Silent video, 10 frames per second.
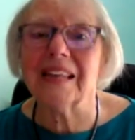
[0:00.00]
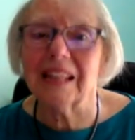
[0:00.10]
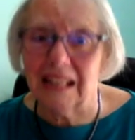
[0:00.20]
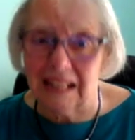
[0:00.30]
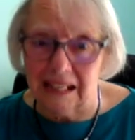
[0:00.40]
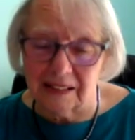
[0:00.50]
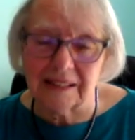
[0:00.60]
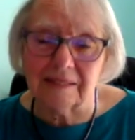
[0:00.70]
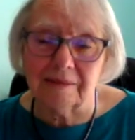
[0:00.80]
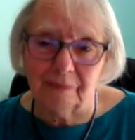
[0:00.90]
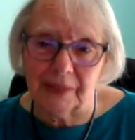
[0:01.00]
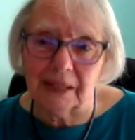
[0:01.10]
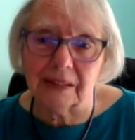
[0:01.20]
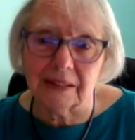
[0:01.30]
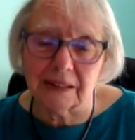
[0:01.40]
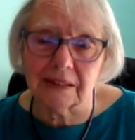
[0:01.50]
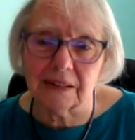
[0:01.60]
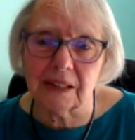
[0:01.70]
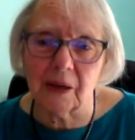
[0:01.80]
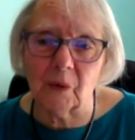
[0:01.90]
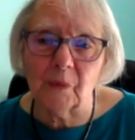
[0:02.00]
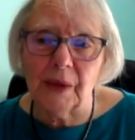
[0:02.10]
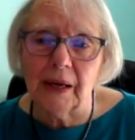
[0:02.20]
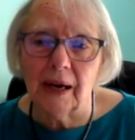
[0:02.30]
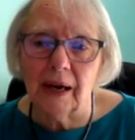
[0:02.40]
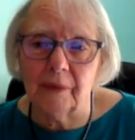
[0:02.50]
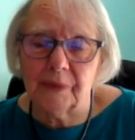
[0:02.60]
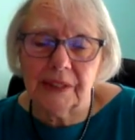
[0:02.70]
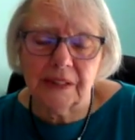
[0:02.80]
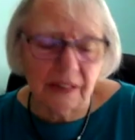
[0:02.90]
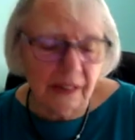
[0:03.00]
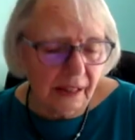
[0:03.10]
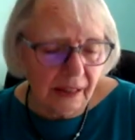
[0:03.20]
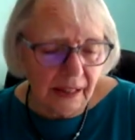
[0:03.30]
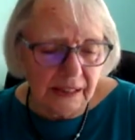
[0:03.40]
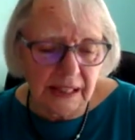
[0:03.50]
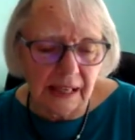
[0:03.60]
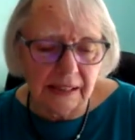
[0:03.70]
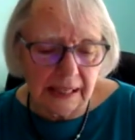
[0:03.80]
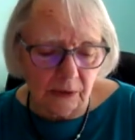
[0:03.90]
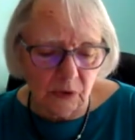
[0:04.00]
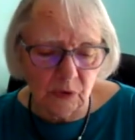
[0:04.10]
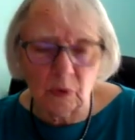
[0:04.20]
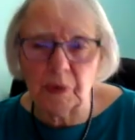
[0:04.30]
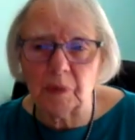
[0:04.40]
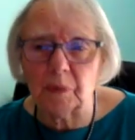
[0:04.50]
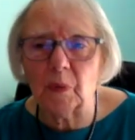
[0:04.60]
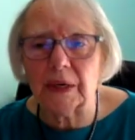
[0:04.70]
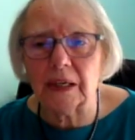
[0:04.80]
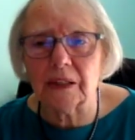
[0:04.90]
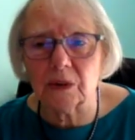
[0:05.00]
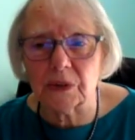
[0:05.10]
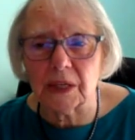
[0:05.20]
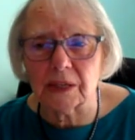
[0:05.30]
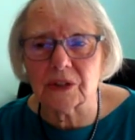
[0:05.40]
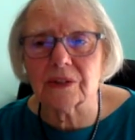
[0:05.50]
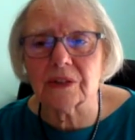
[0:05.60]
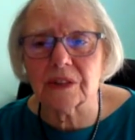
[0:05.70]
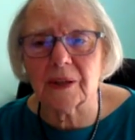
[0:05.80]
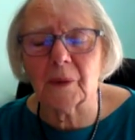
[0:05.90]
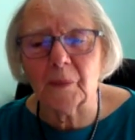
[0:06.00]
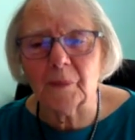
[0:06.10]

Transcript: Yes, yes. So these are the things I douse for people when I do sessions. So,